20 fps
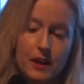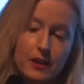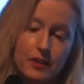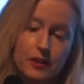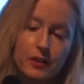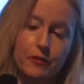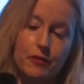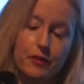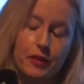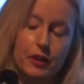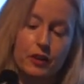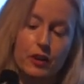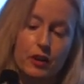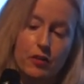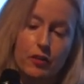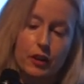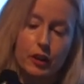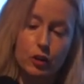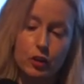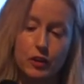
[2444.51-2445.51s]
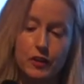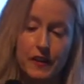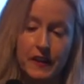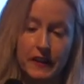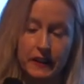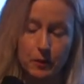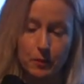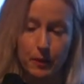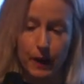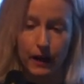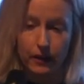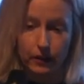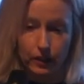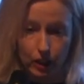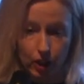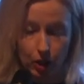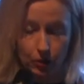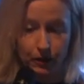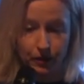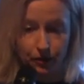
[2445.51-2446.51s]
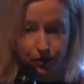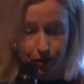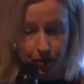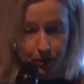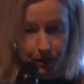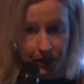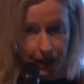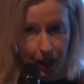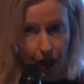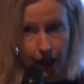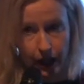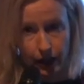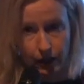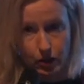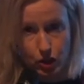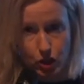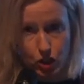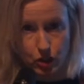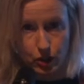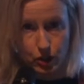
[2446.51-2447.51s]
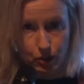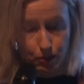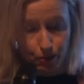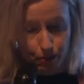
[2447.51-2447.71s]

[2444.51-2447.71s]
the, the the good thing about coming from an Irish